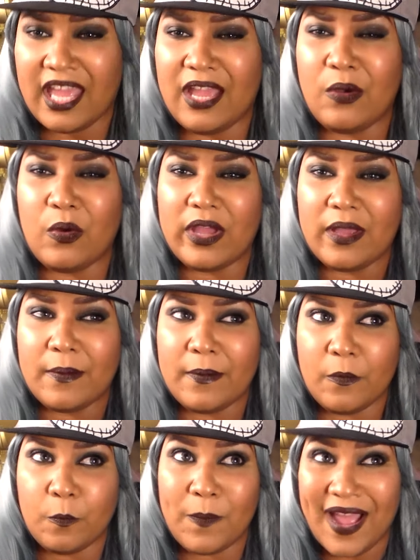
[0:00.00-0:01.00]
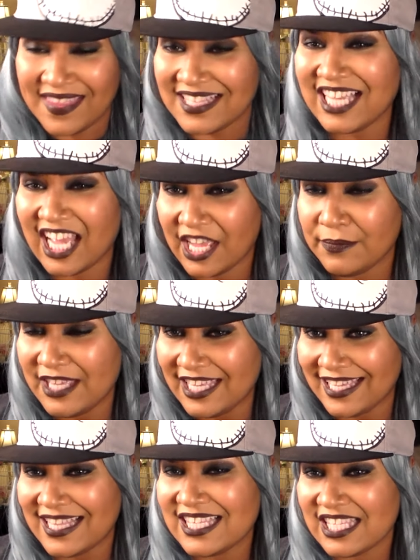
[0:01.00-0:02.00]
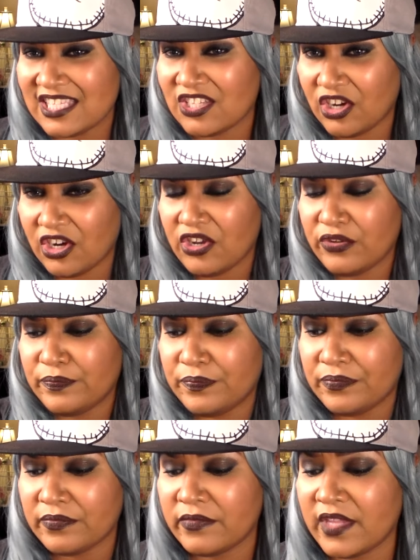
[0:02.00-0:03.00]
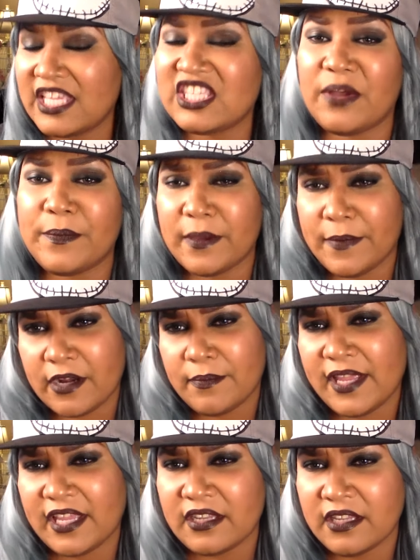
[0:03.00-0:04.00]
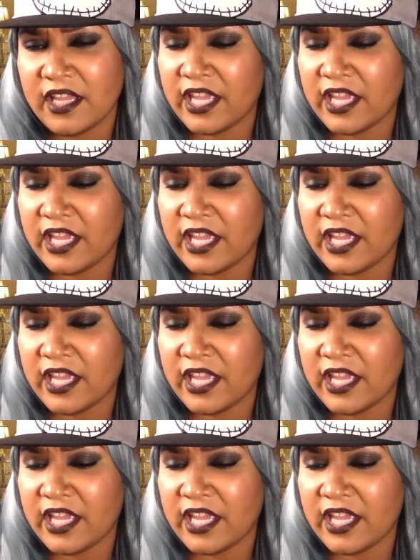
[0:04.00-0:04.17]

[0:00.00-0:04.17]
And by the time he gets this girl, he's going to be a better man.